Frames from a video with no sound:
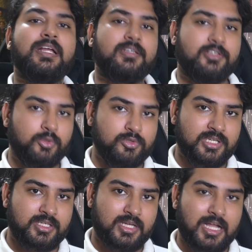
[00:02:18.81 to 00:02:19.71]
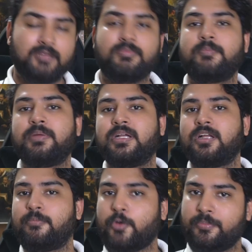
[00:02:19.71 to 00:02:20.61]
Use it and prepare
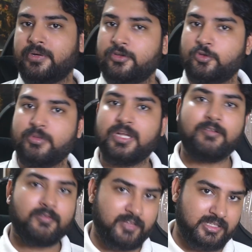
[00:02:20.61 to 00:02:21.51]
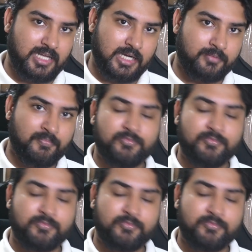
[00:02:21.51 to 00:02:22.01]
a proper resume with that.